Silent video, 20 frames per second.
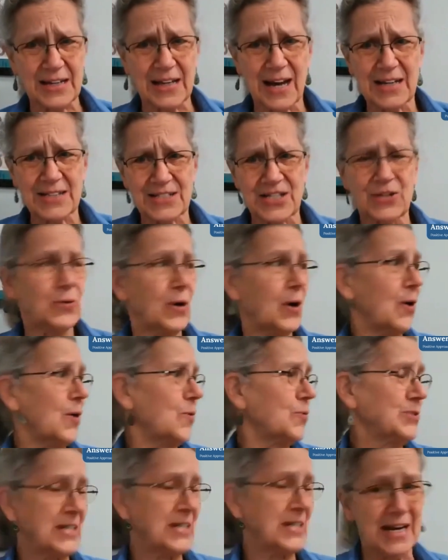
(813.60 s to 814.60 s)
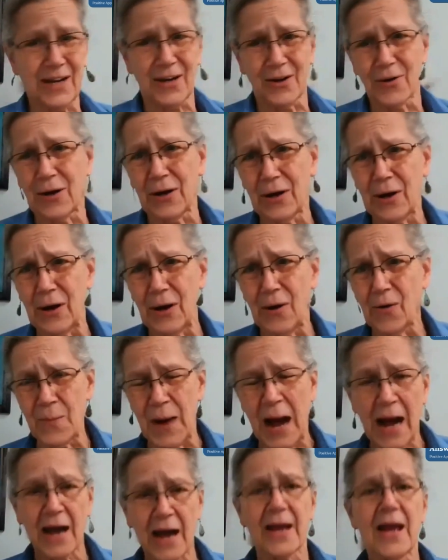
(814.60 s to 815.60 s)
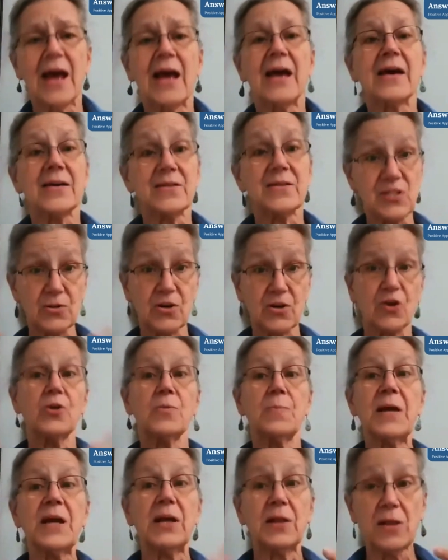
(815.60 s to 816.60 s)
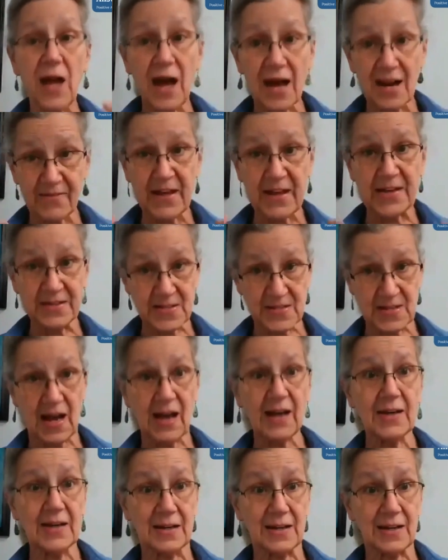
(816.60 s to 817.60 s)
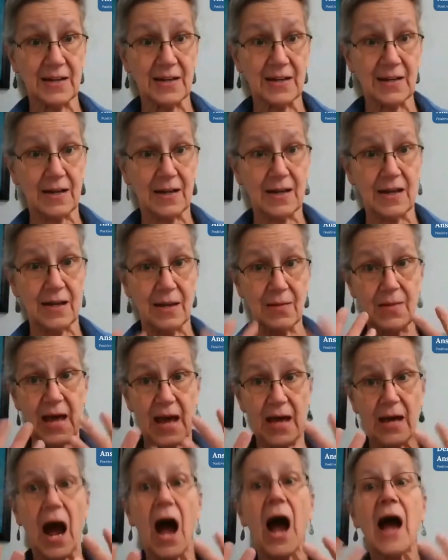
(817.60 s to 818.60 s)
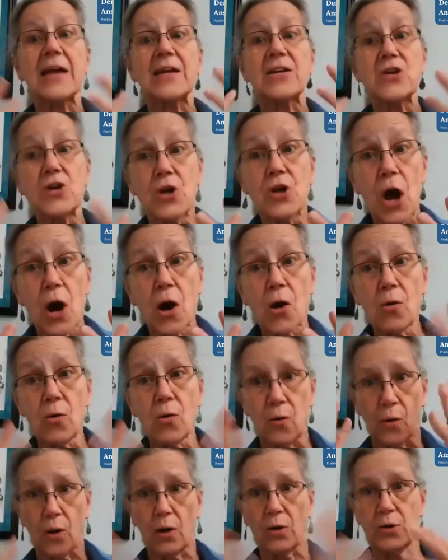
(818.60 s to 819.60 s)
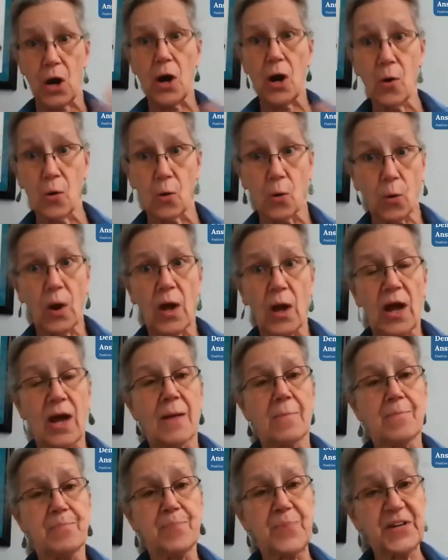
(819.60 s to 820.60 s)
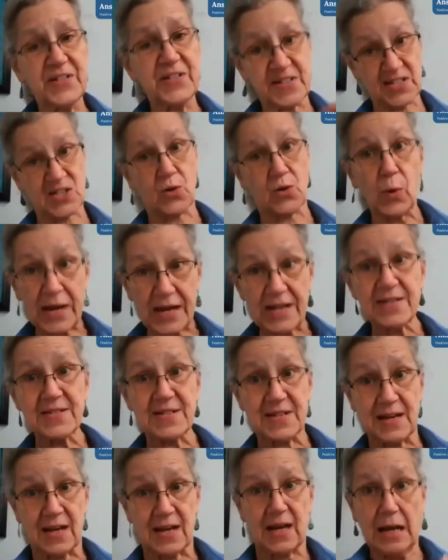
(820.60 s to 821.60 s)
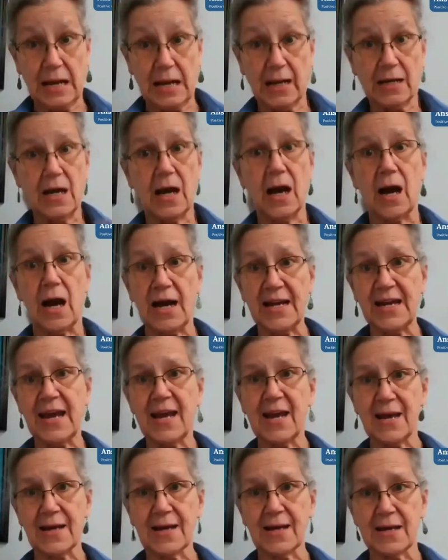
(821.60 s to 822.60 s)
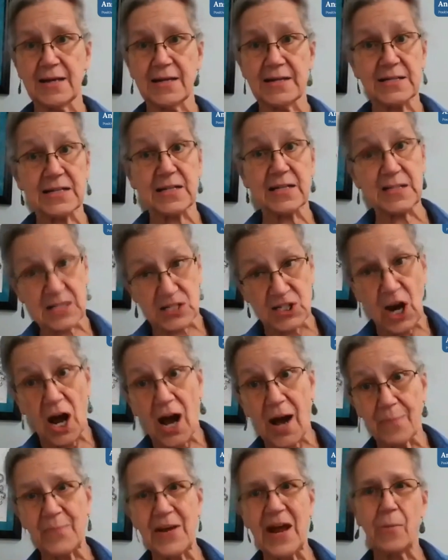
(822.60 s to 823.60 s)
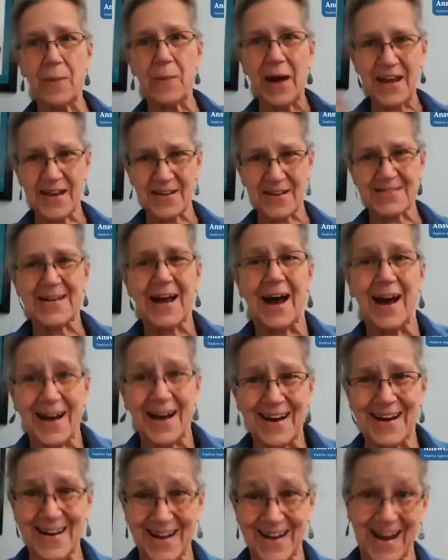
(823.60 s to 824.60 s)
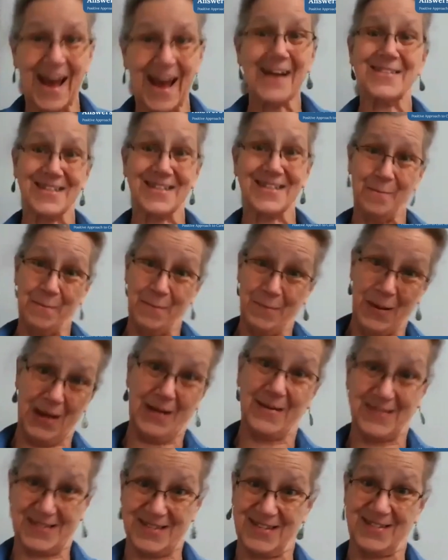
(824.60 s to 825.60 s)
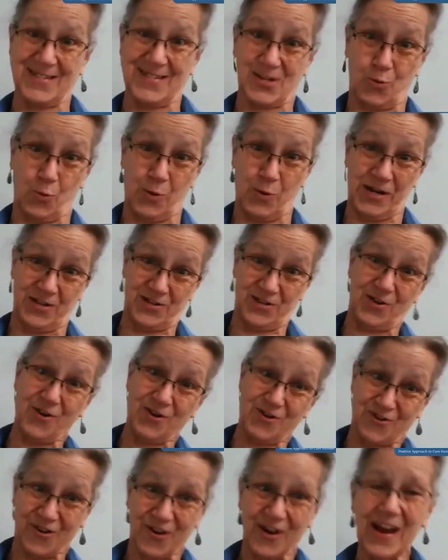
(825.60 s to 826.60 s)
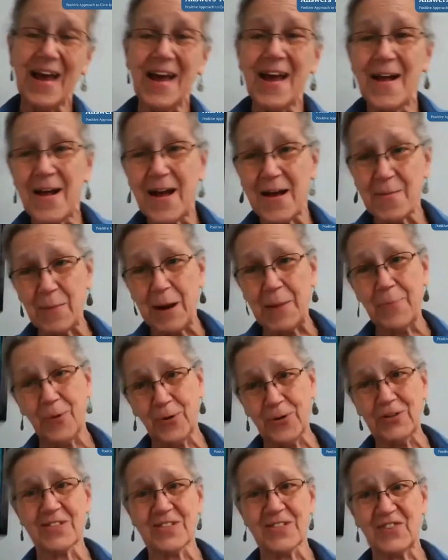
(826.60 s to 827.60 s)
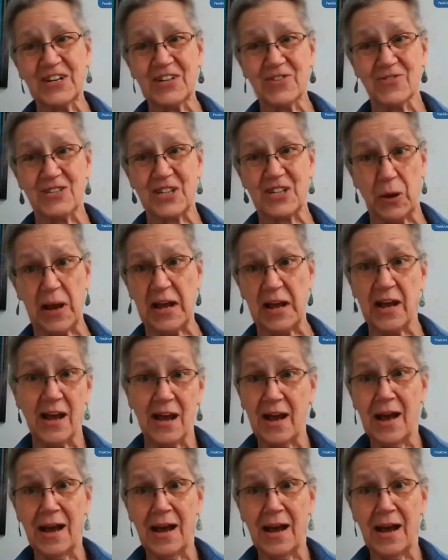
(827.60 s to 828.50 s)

got to, oh dear, oh my. And so there could be a lot of anxiety in that. I know that it's squeezing and I can't get it to stop. Now my anxiety actually makes it squeeze harder. My poor little sphincter is going,